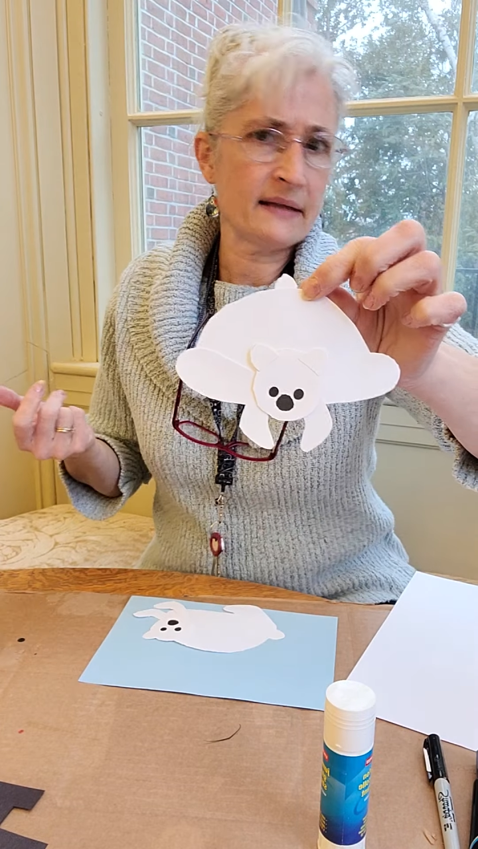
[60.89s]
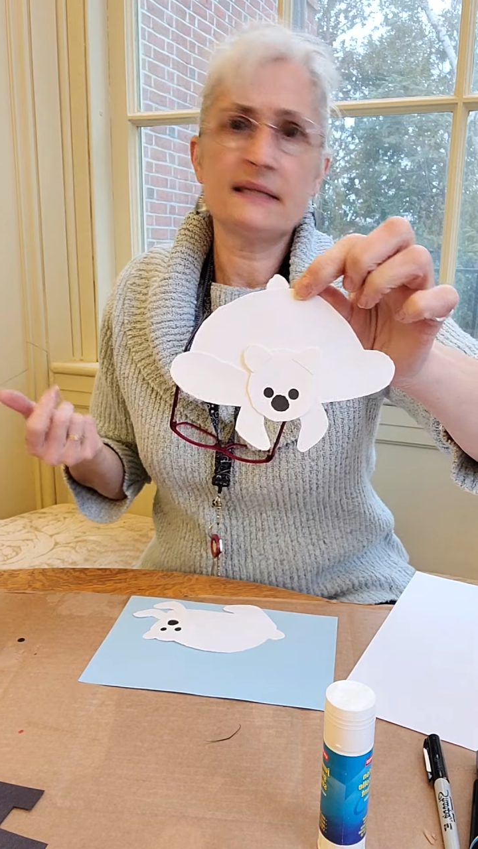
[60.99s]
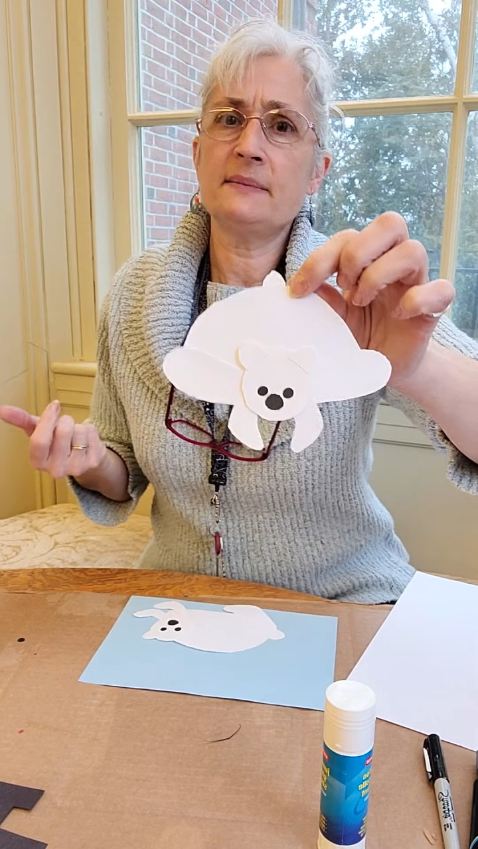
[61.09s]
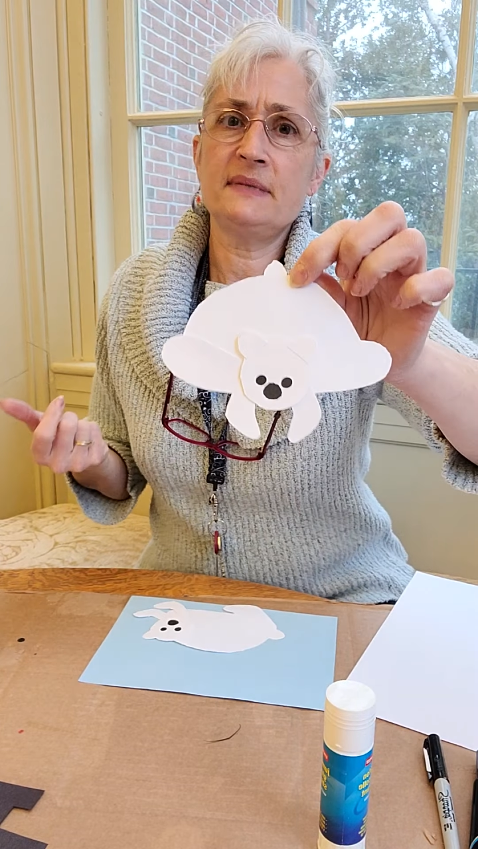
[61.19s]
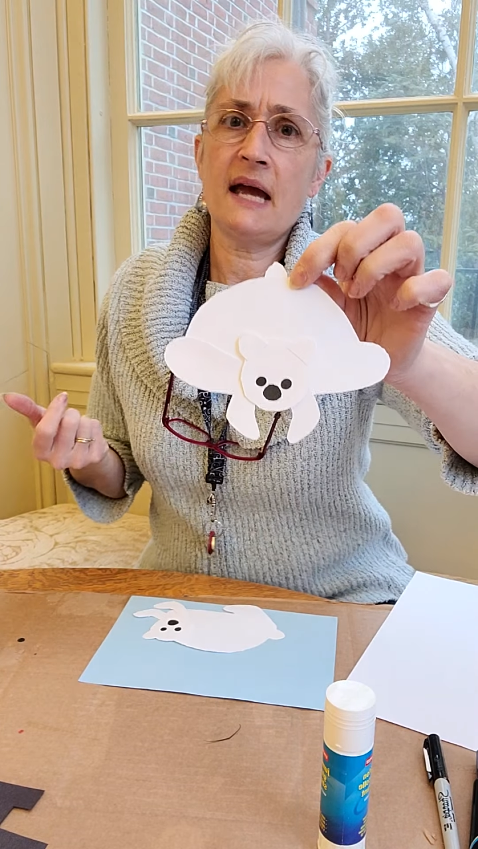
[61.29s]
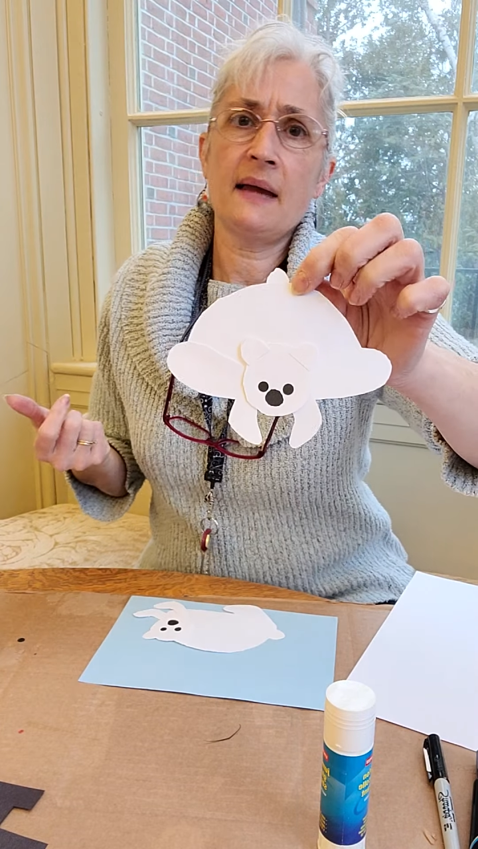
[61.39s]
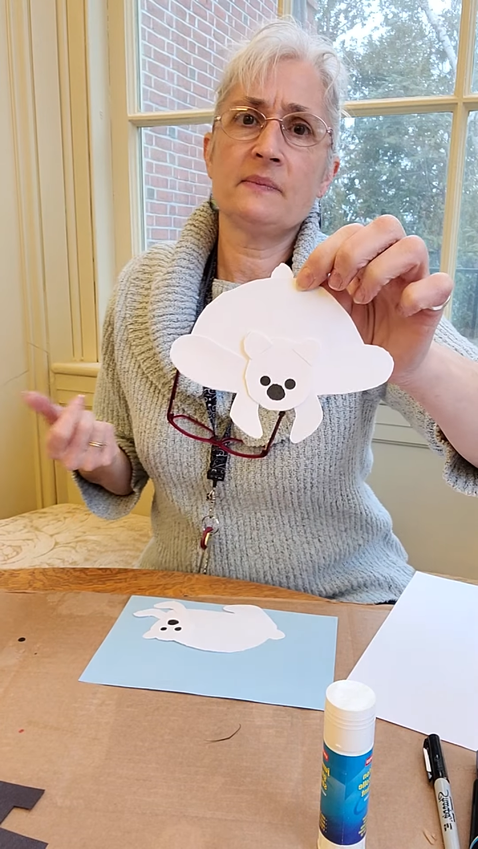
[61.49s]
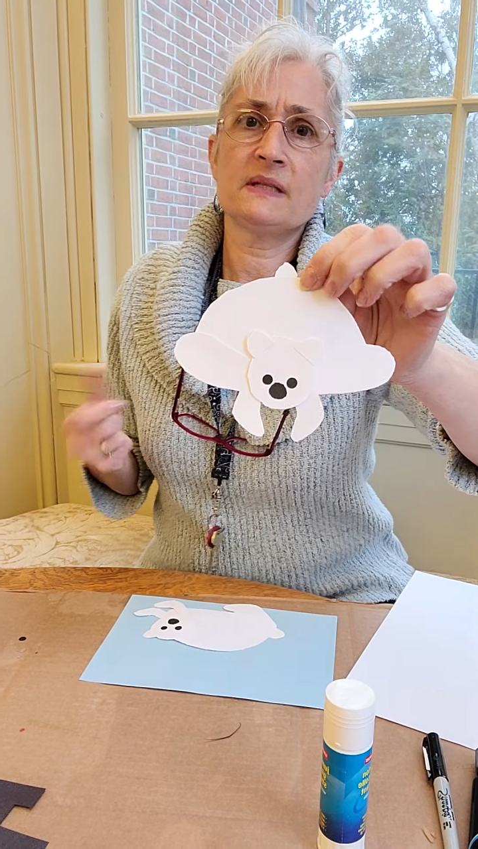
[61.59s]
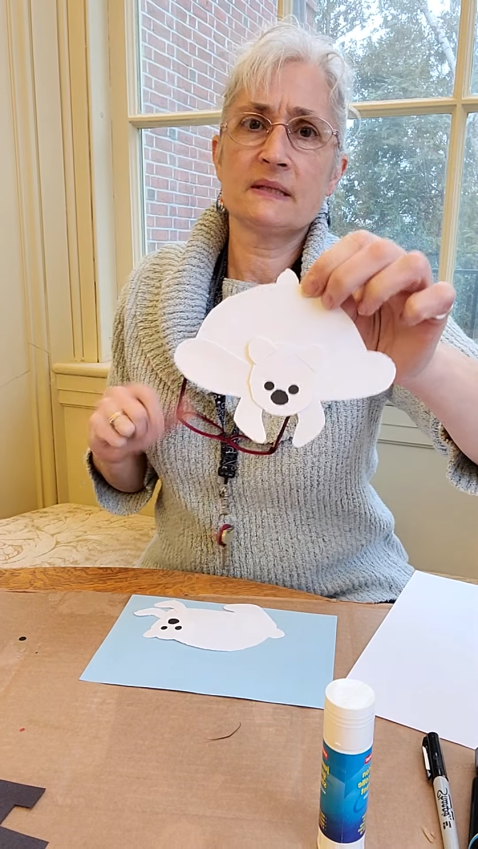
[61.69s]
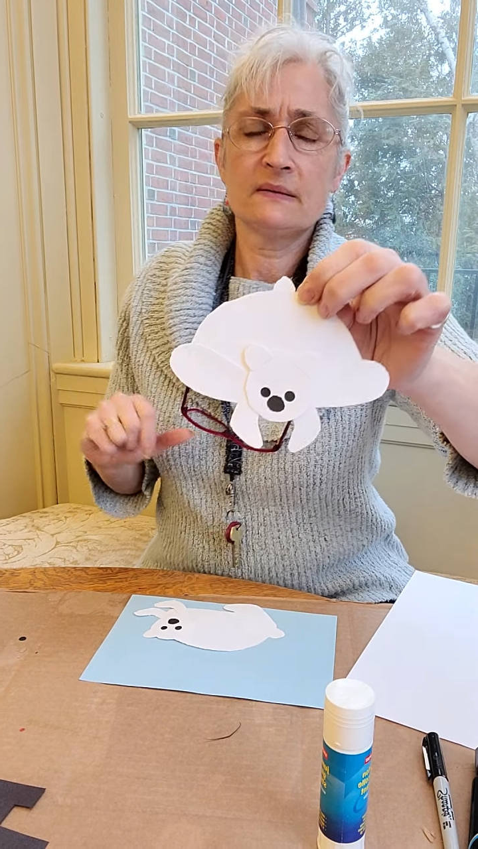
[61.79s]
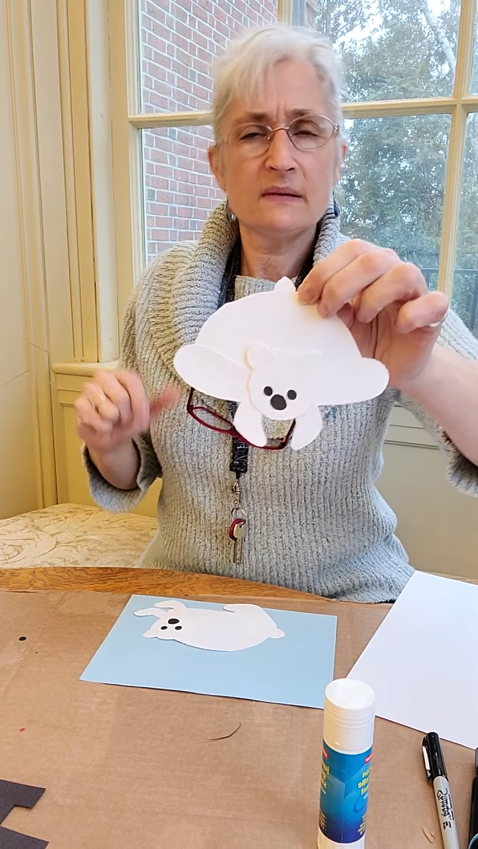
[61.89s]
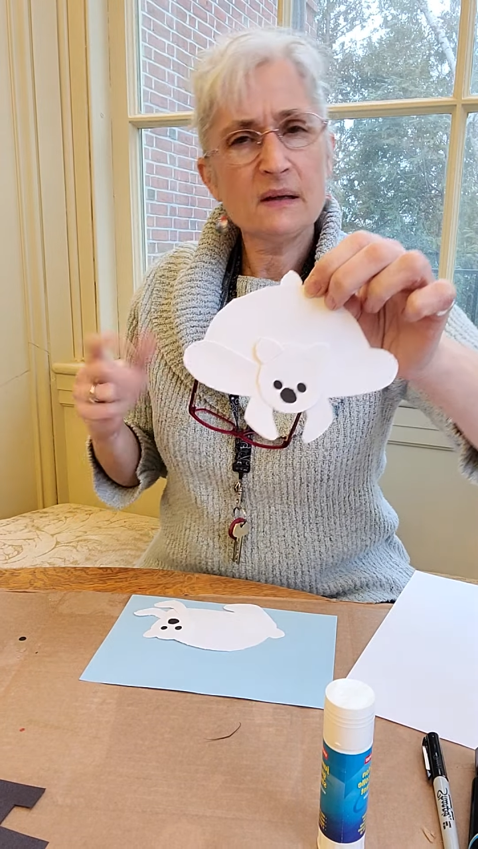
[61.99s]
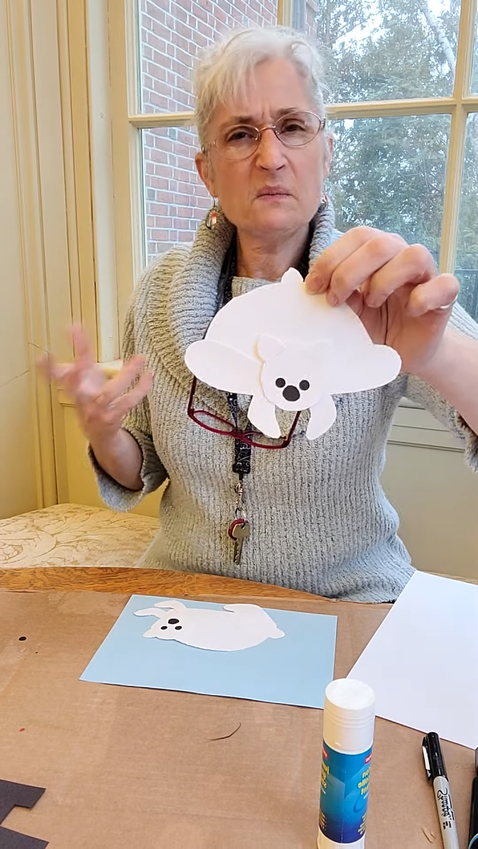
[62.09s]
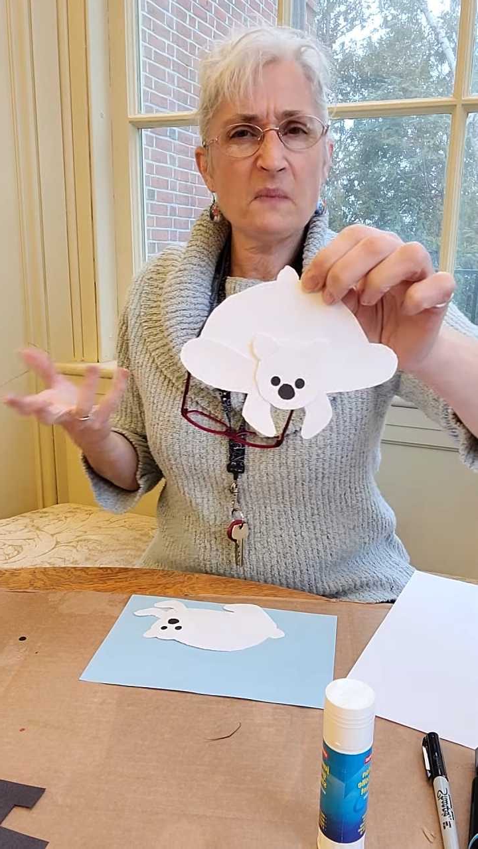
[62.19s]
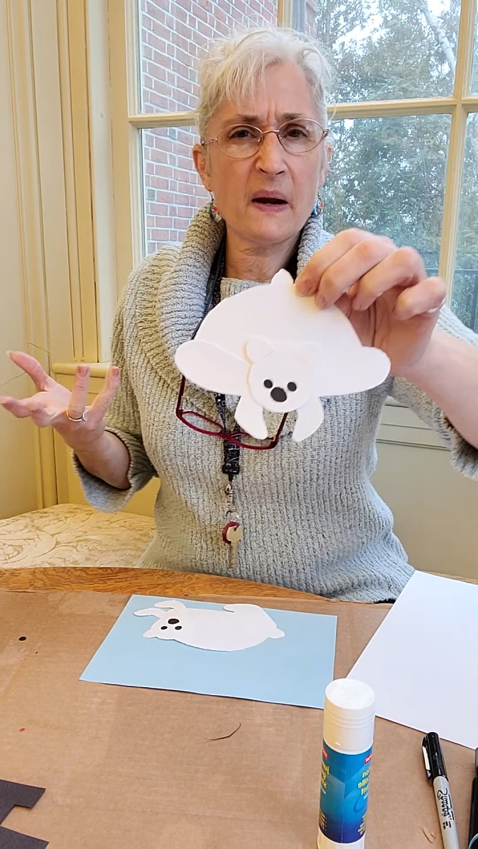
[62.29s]
sometimes, and
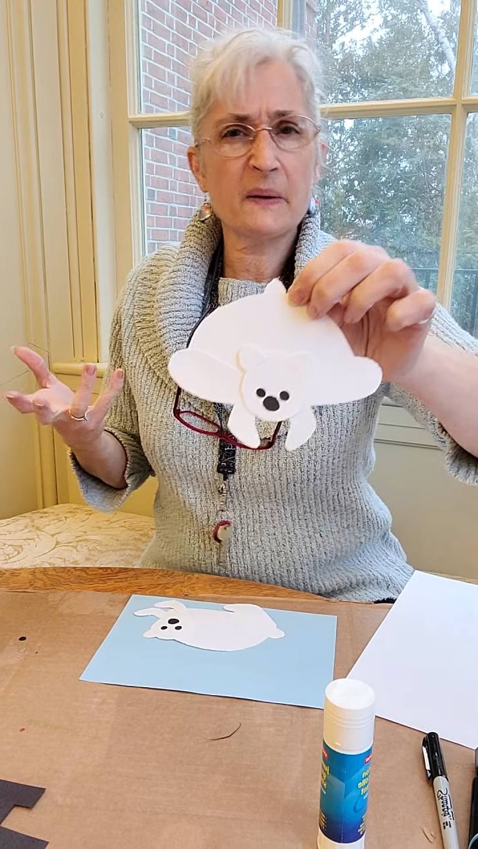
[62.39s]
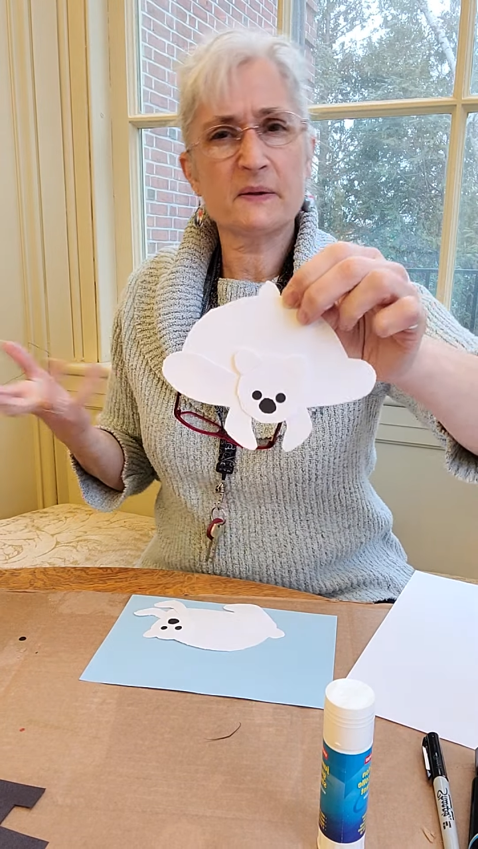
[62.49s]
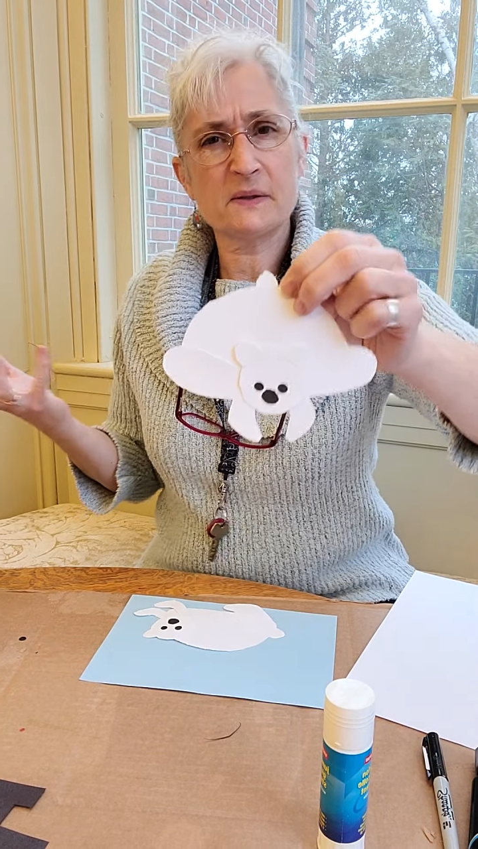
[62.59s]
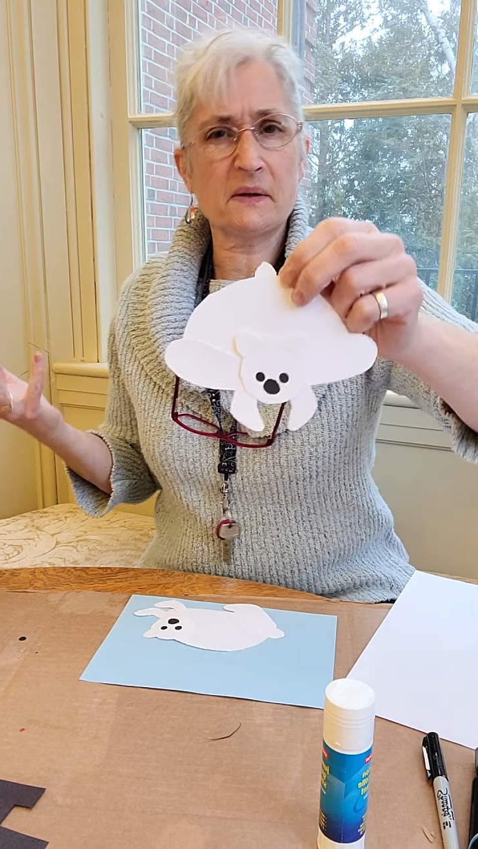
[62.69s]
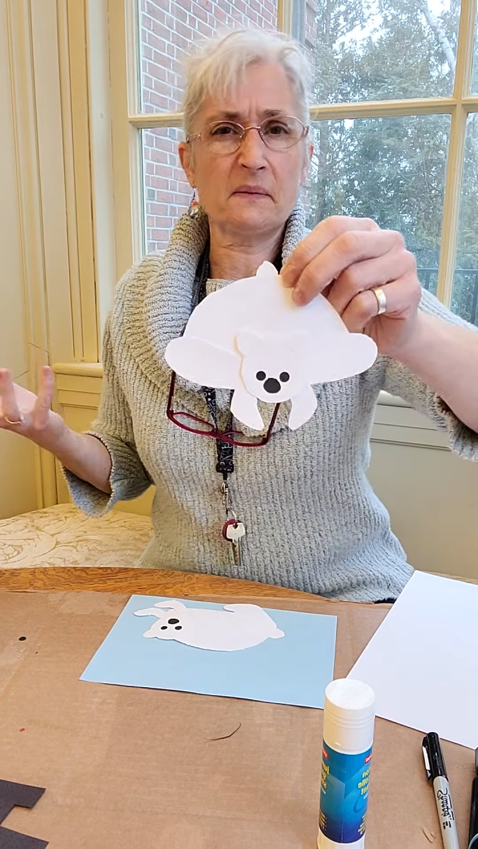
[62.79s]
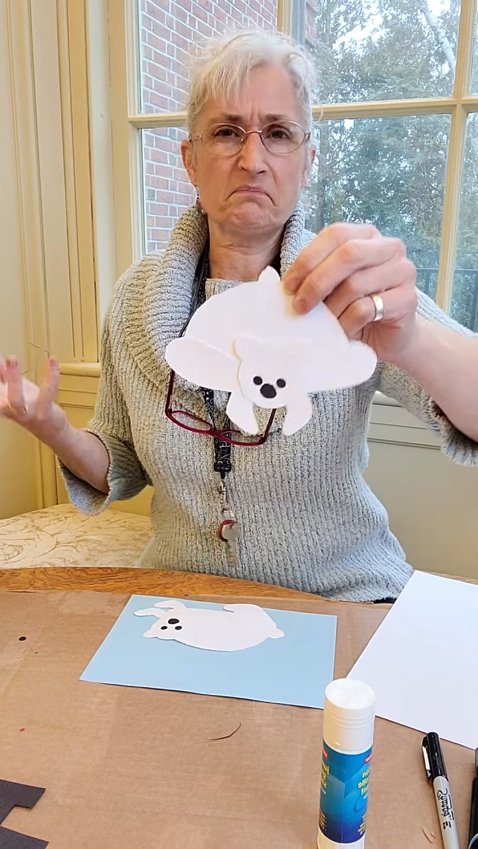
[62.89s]
bears are